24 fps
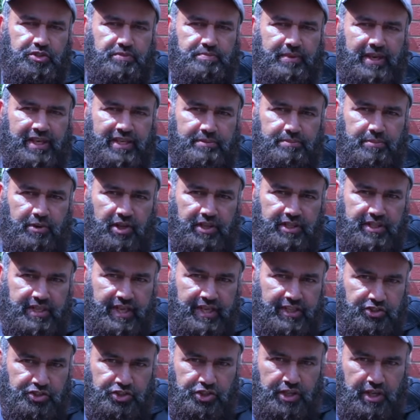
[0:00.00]
is made by
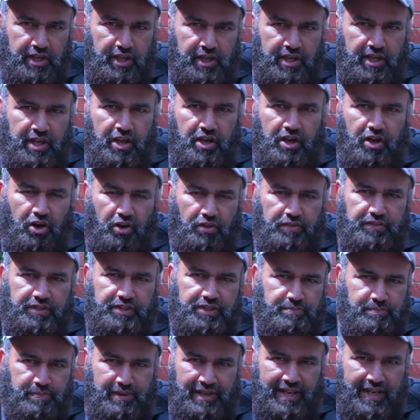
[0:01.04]
nature on
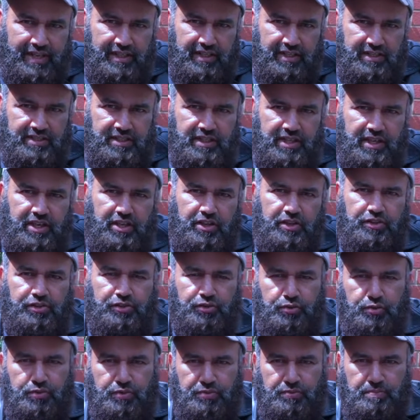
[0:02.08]
this planet
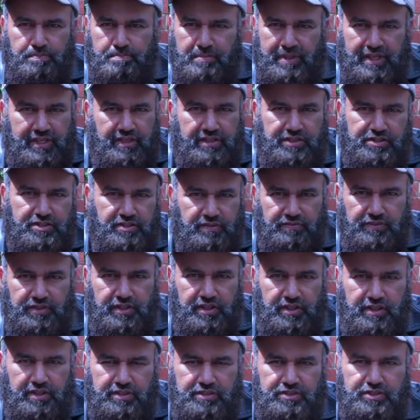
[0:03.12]
through millions of
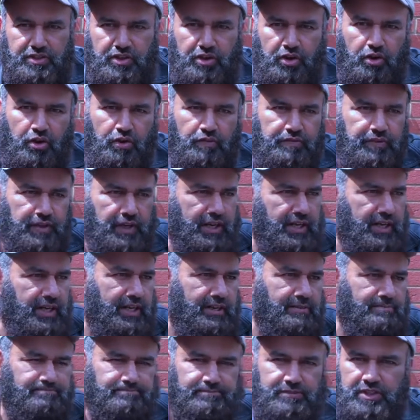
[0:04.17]
years of
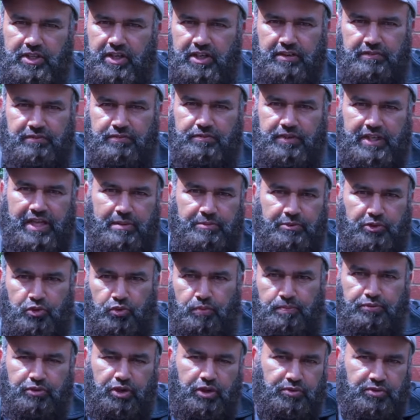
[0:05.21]
kind of
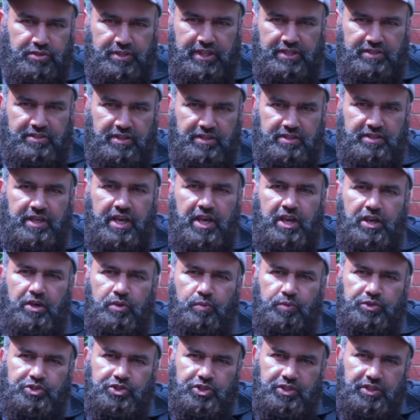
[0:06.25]
chemical processes
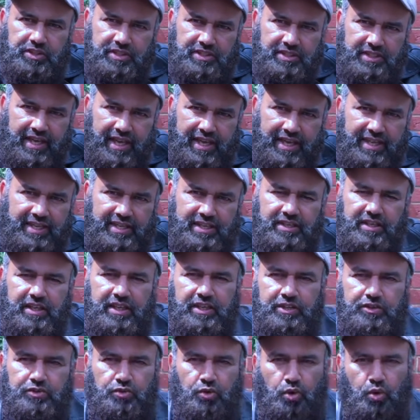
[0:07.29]
which contain
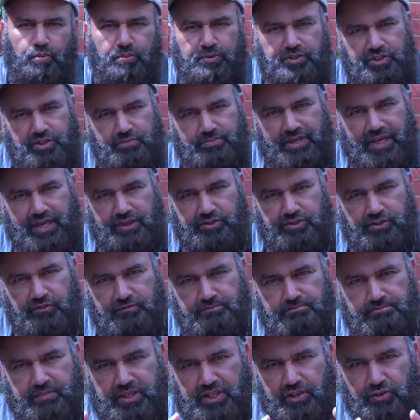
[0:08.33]
enormous amounts
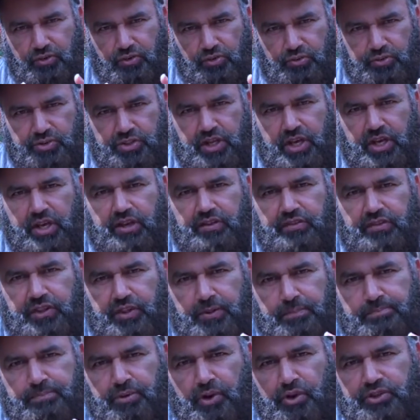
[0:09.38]
of minerals that
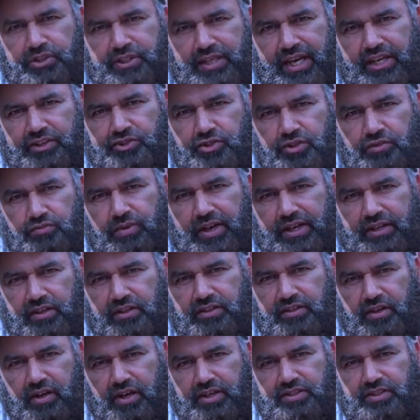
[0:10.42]
your body actually
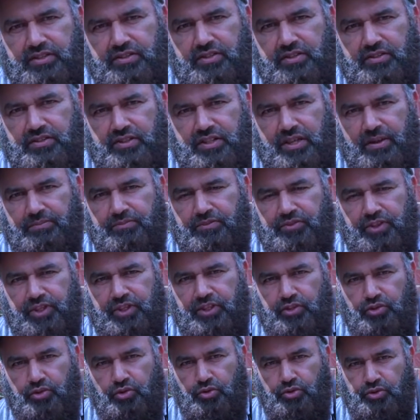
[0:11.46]
recognizes as
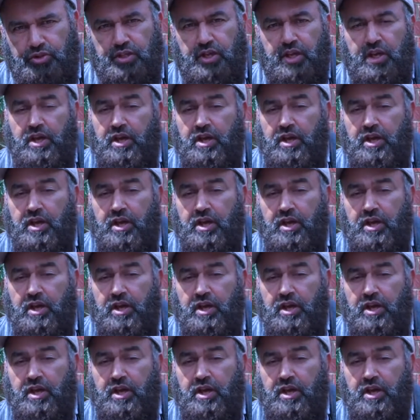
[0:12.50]
something good.